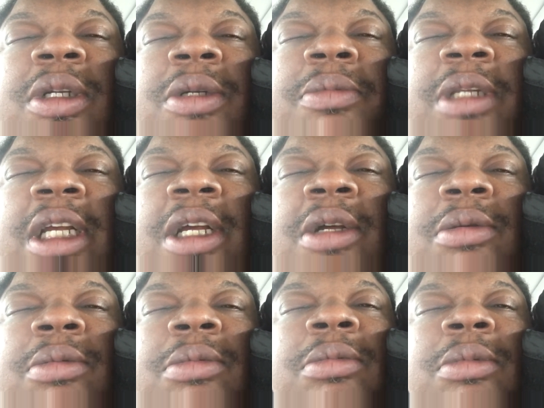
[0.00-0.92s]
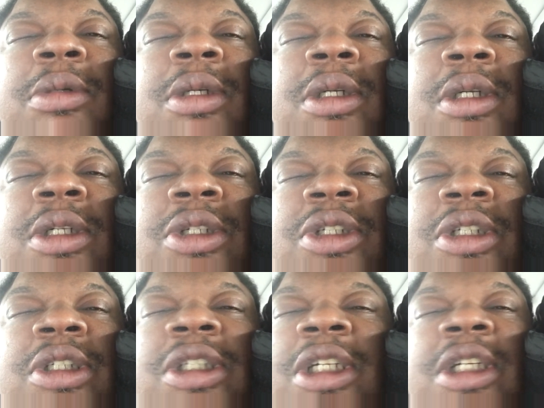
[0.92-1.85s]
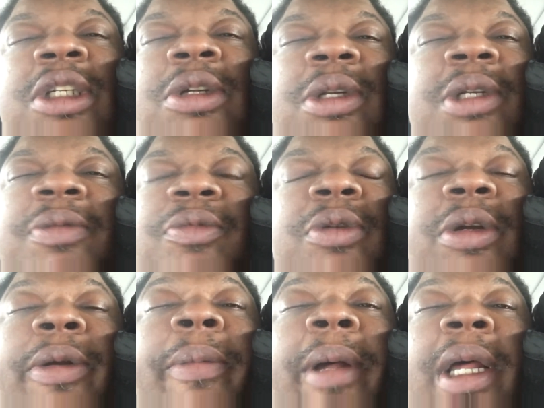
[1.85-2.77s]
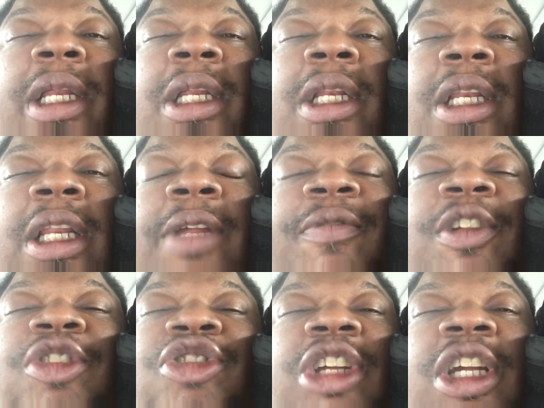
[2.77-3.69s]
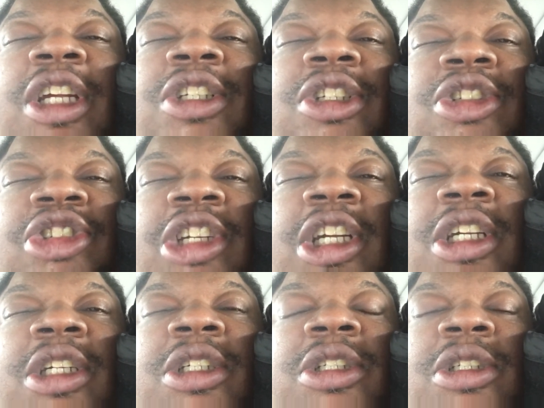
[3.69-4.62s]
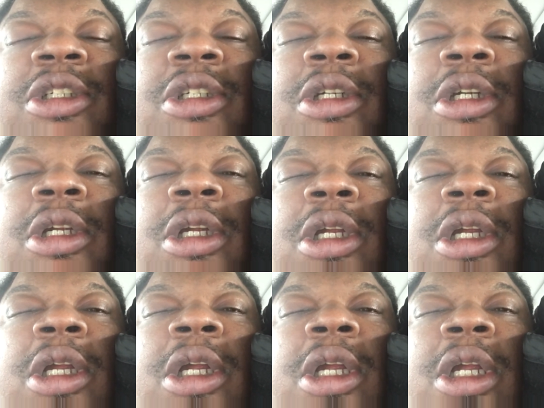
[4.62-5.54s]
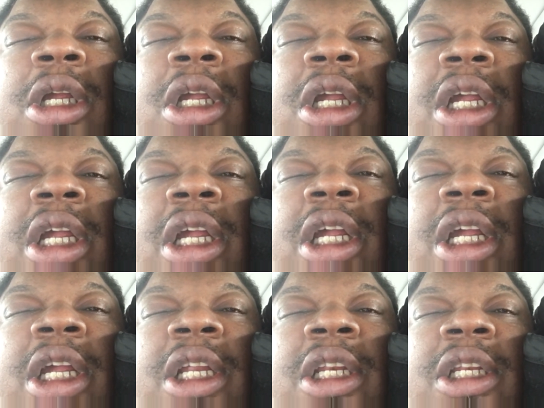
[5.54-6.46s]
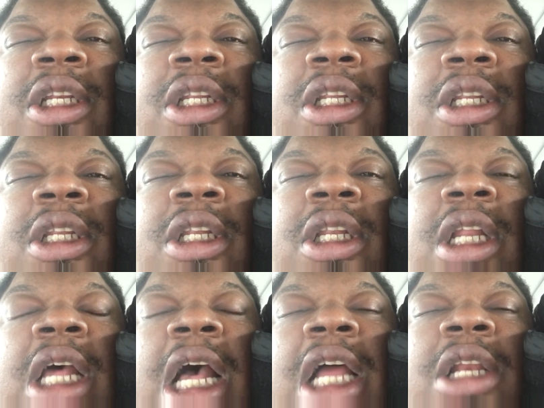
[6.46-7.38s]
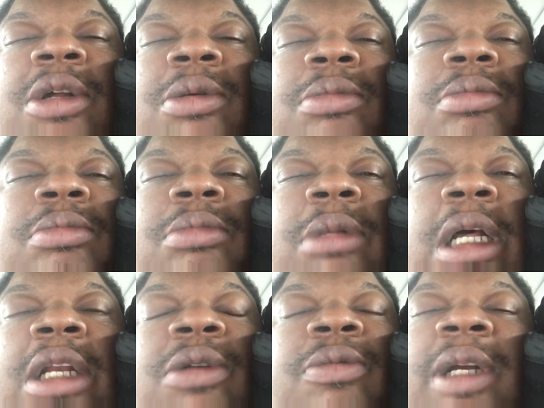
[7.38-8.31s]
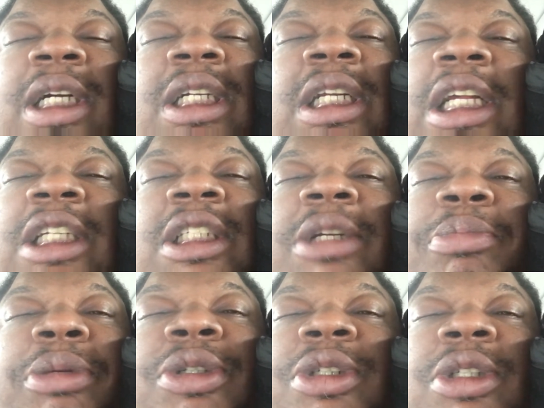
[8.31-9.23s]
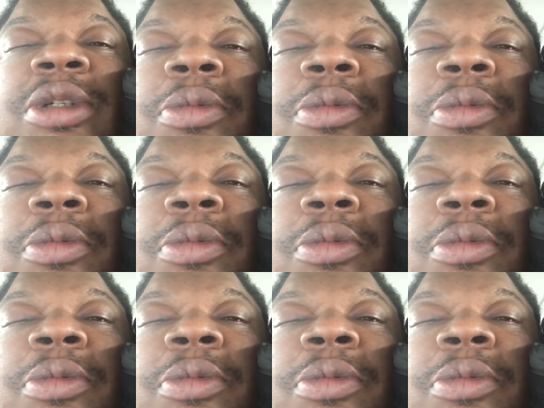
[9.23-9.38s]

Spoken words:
now she said don't even worry about it. Live it, change it, change. And I don't recognize that person